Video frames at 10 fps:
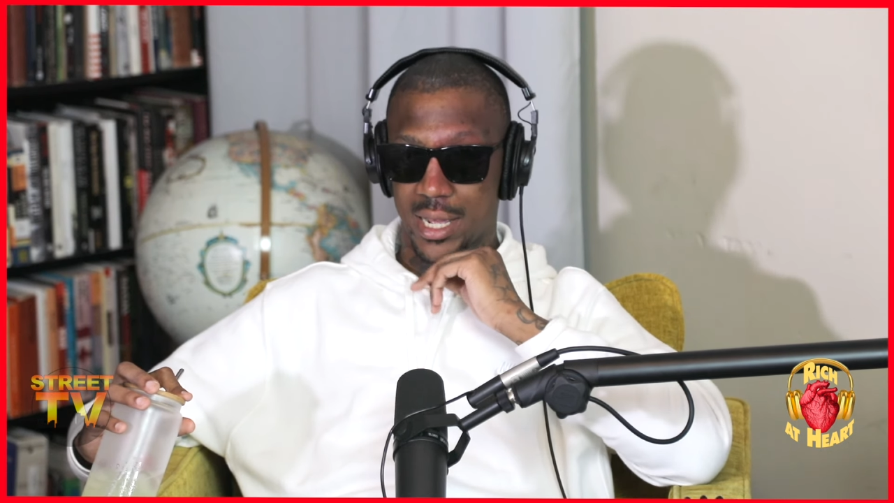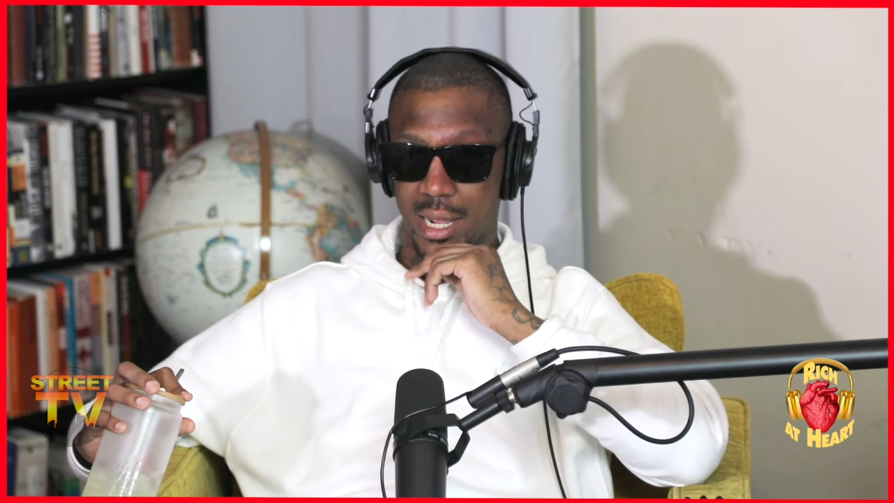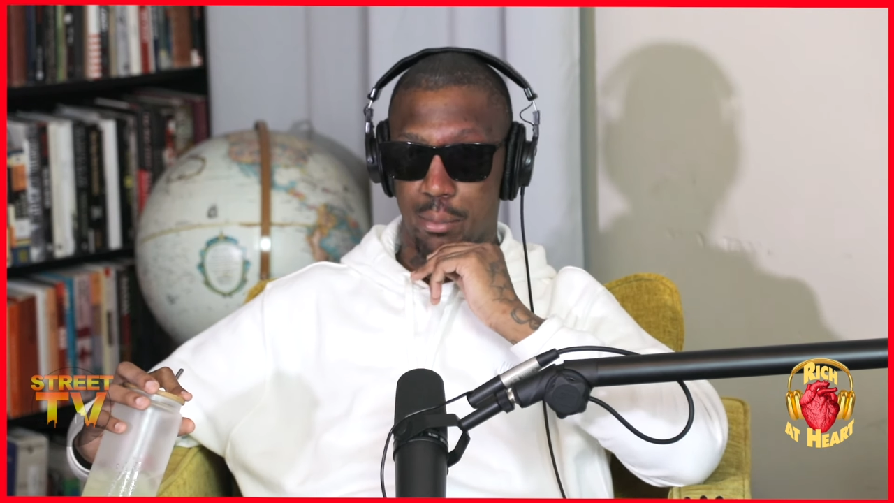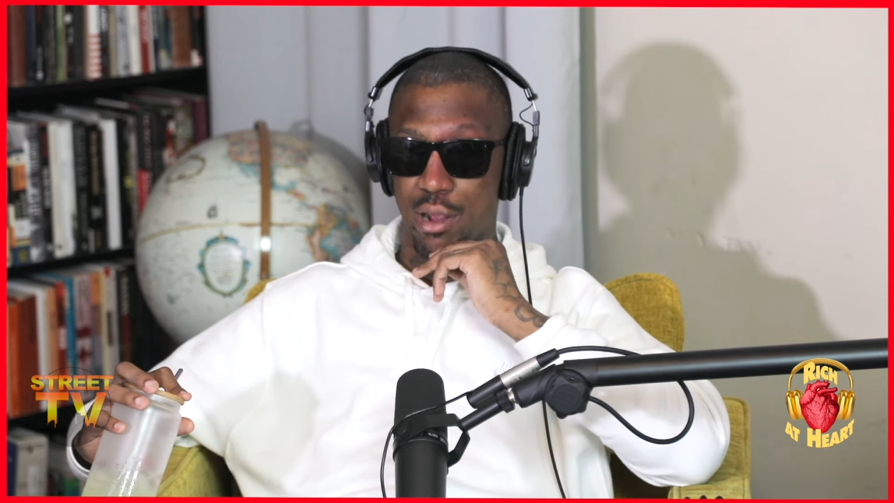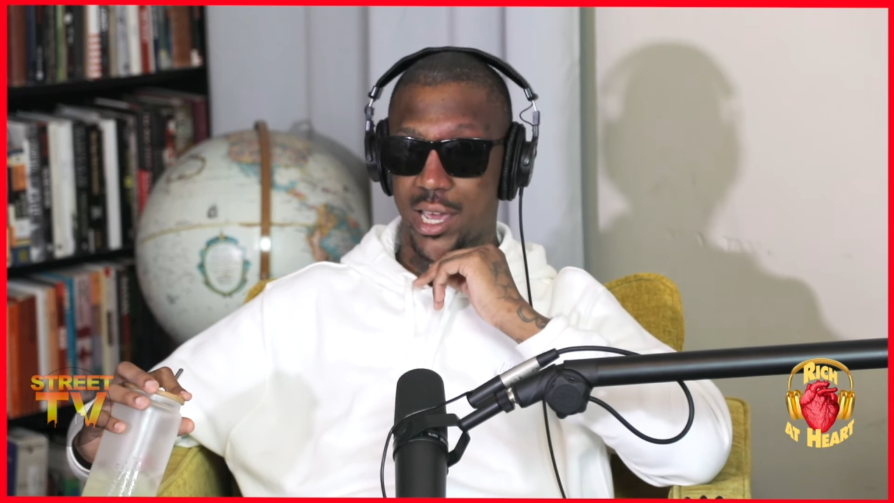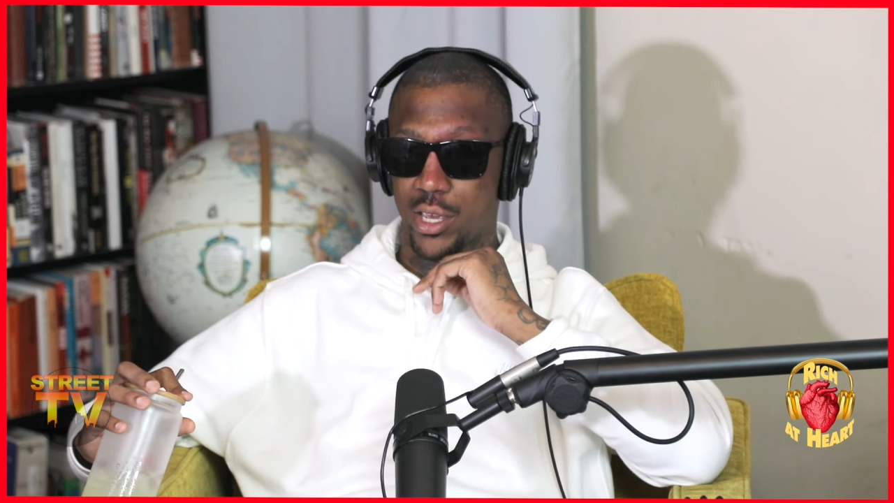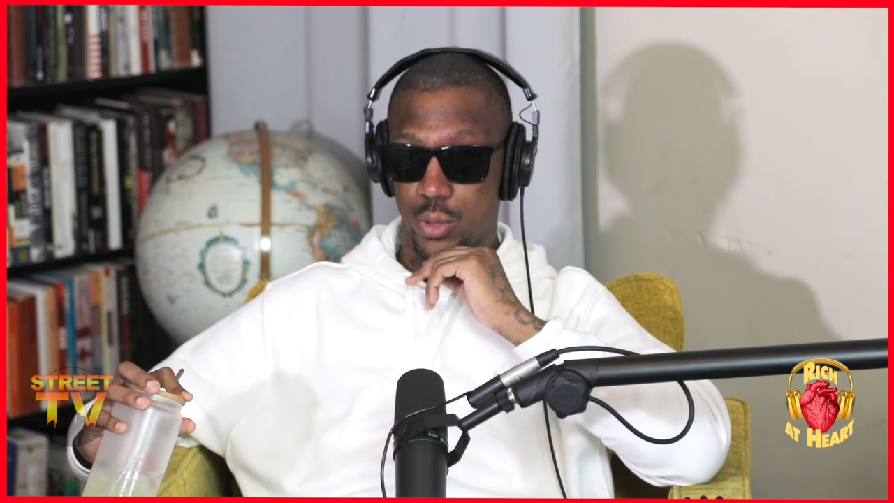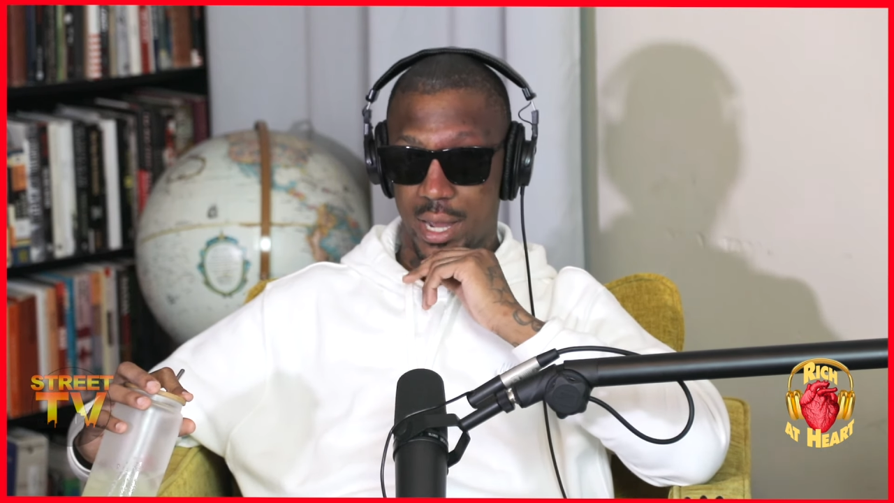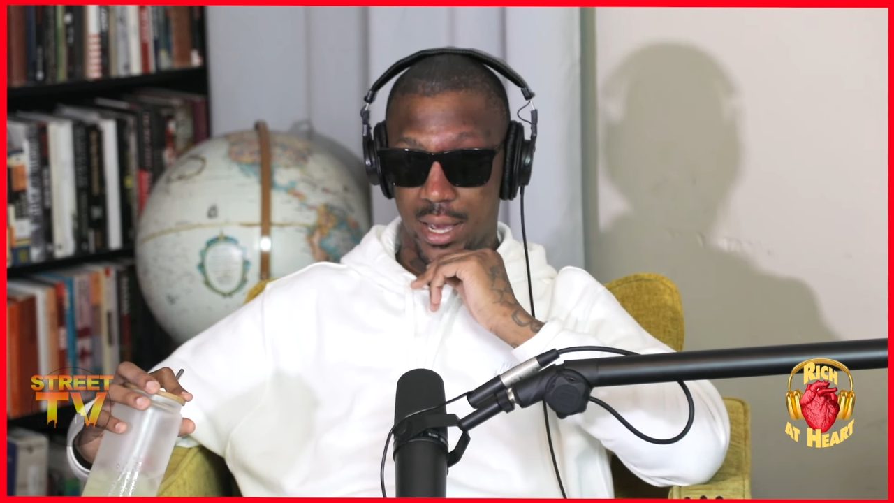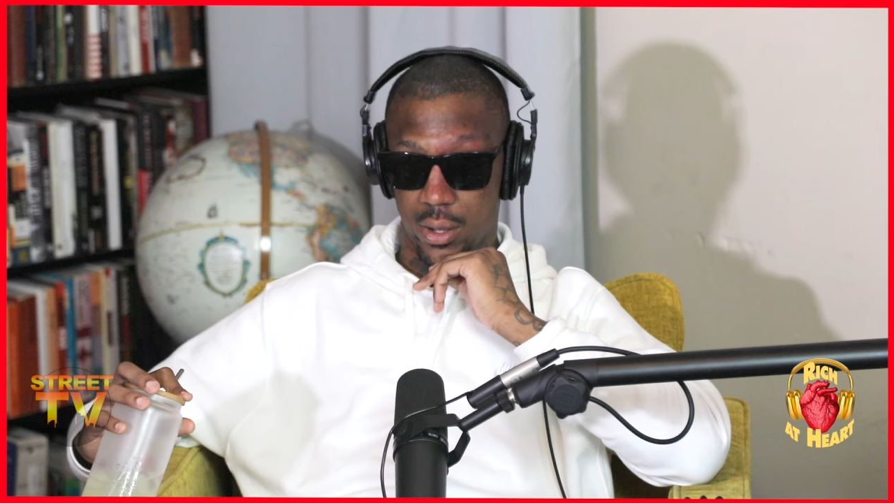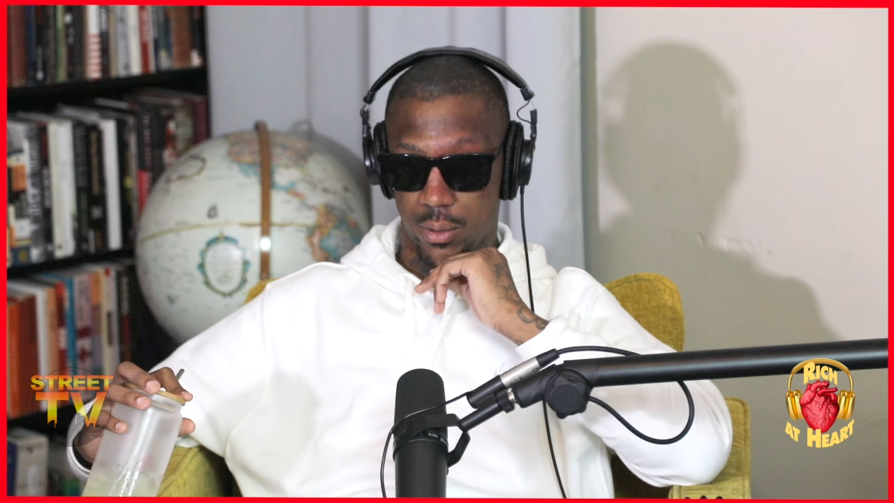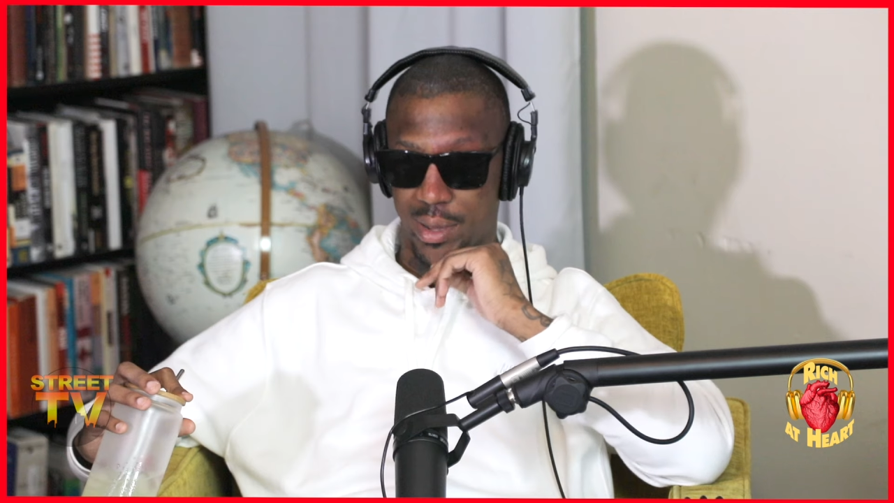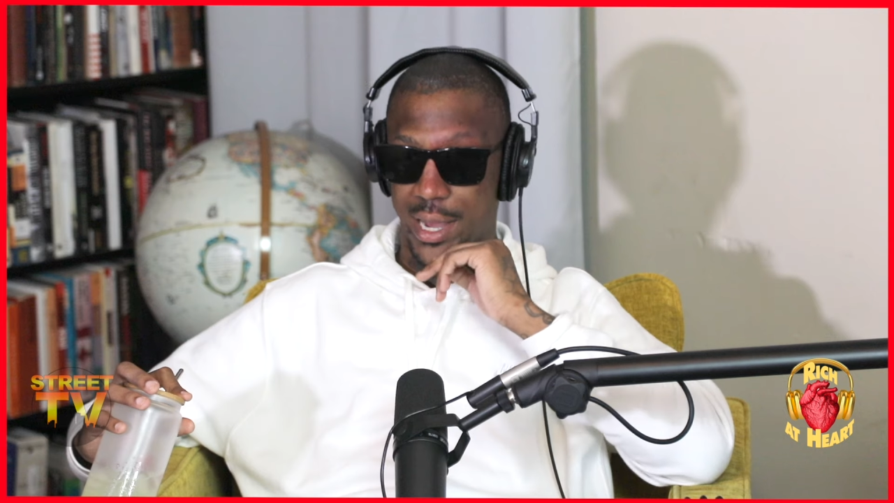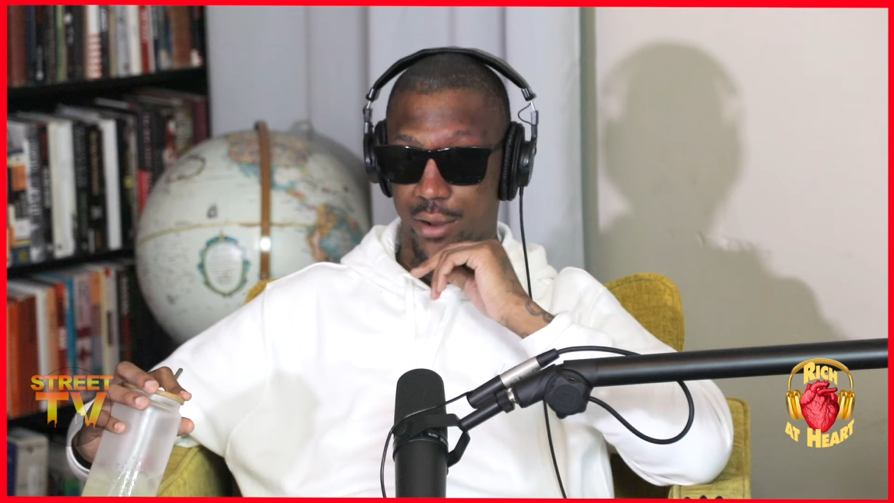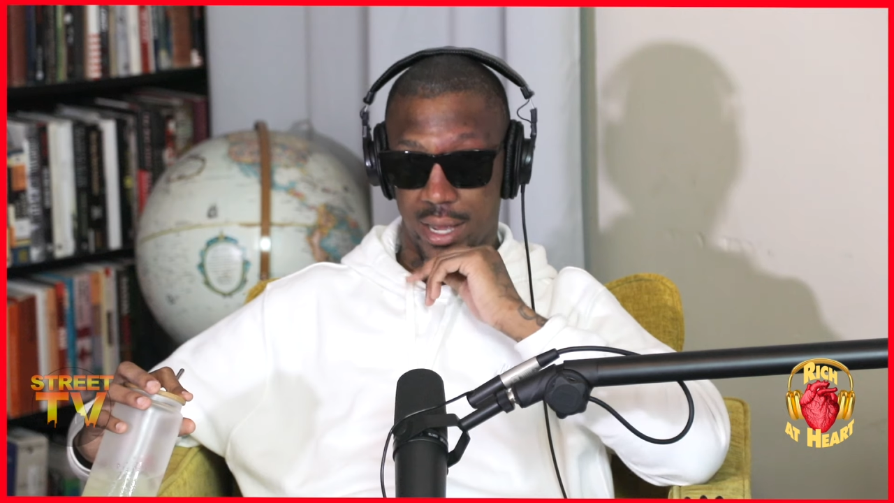they breaking you down,
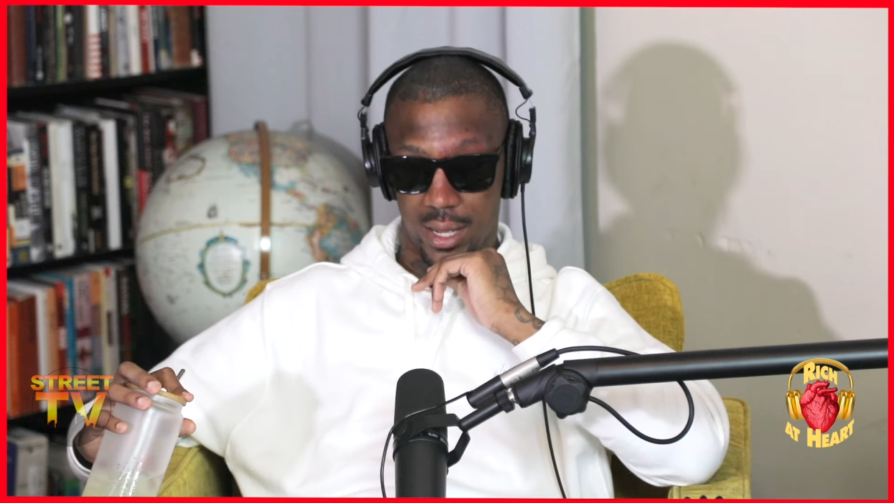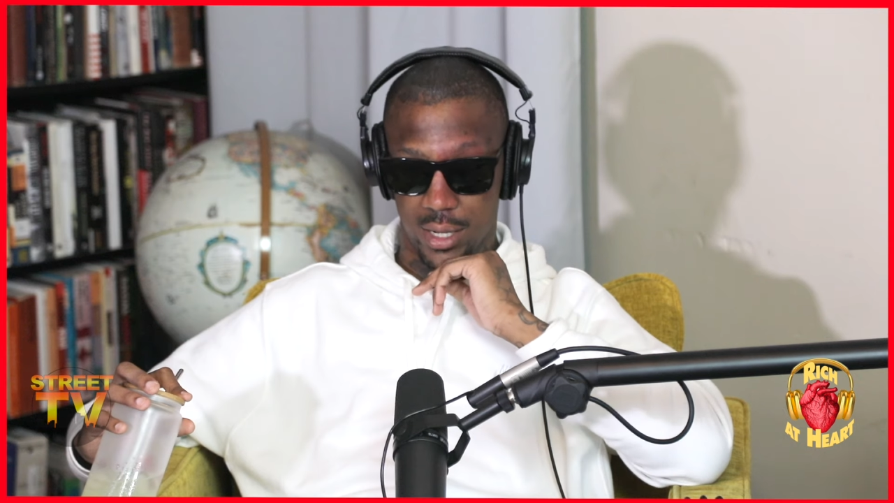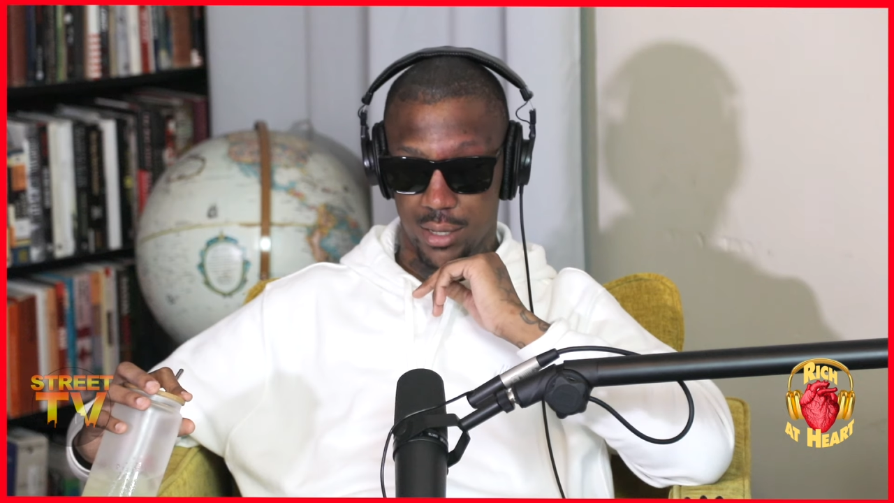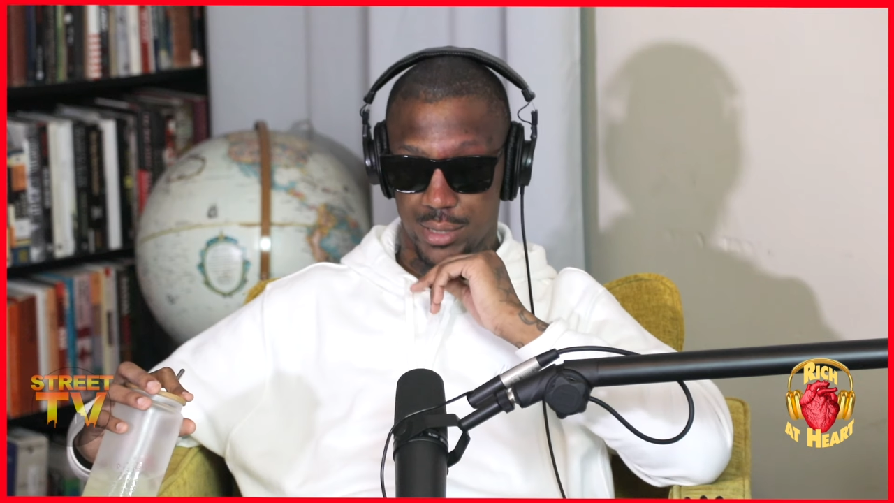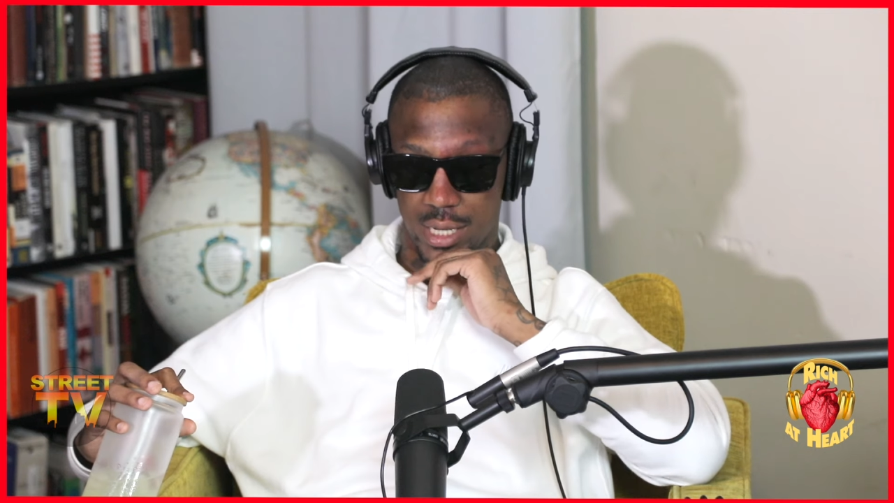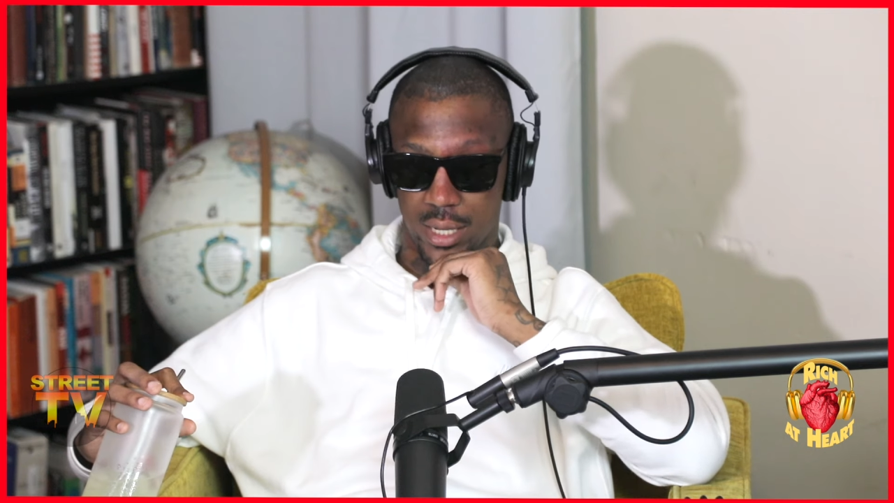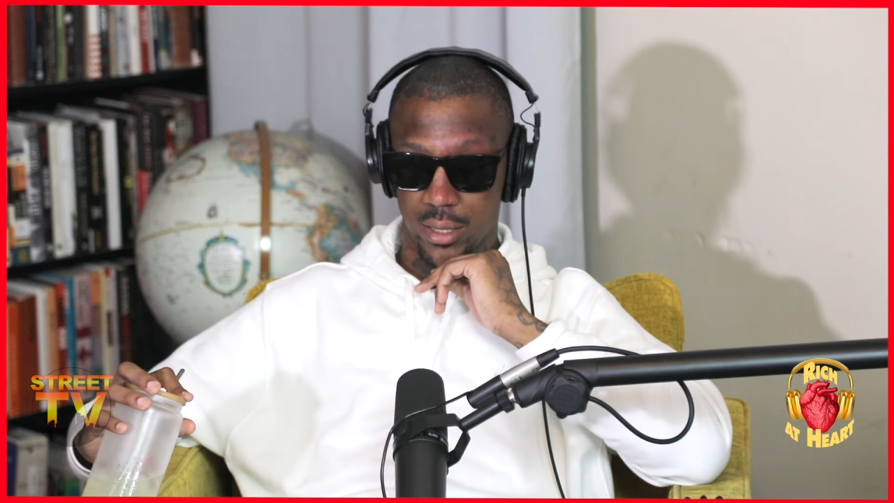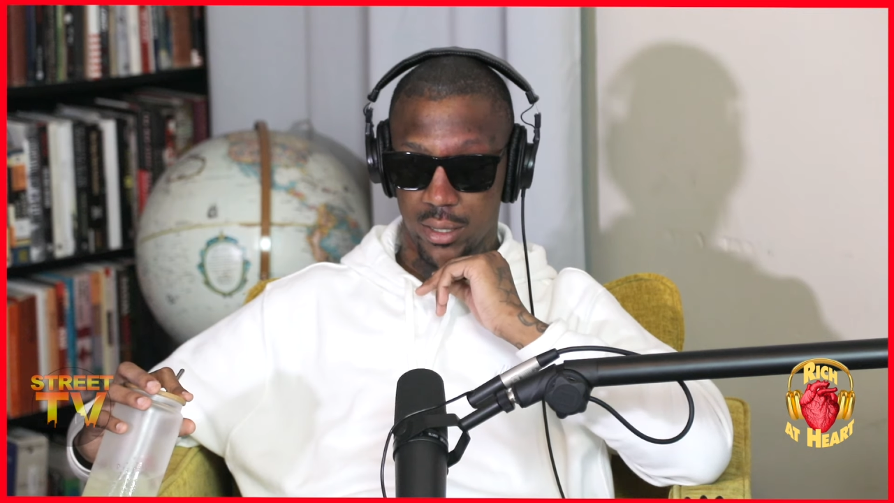period. You know what I'm saying?